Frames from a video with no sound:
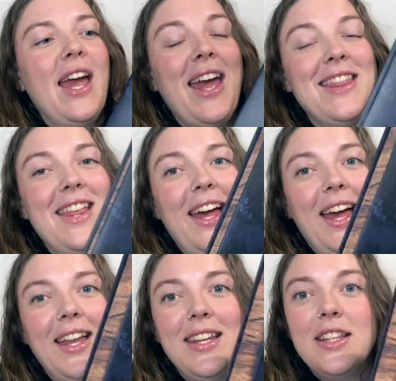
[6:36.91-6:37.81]
And
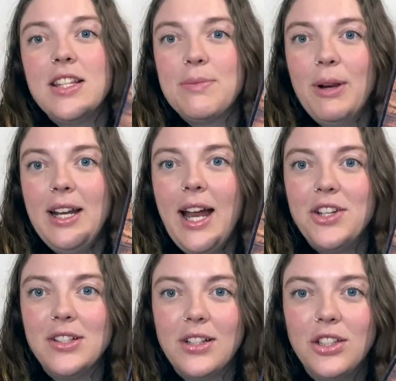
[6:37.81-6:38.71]
then the sprayed
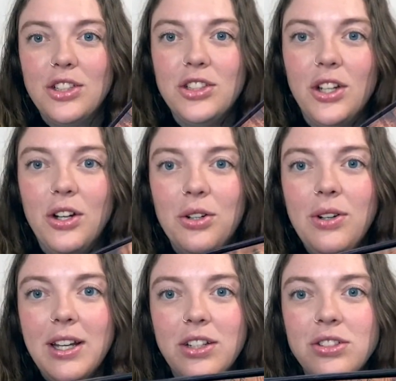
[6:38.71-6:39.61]
edges are
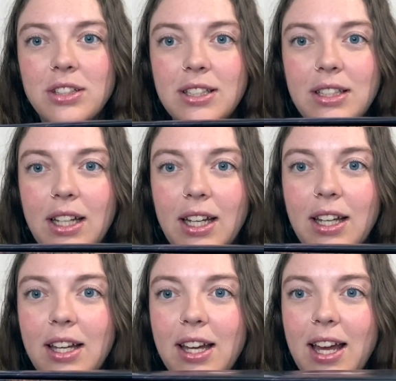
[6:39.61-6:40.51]
so
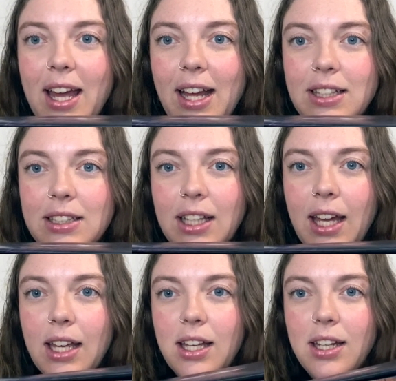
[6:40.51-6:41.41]
interesting. It's
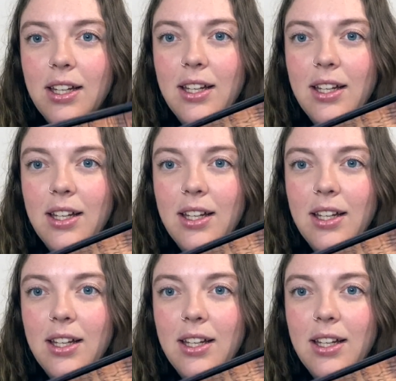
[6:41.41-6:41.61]
like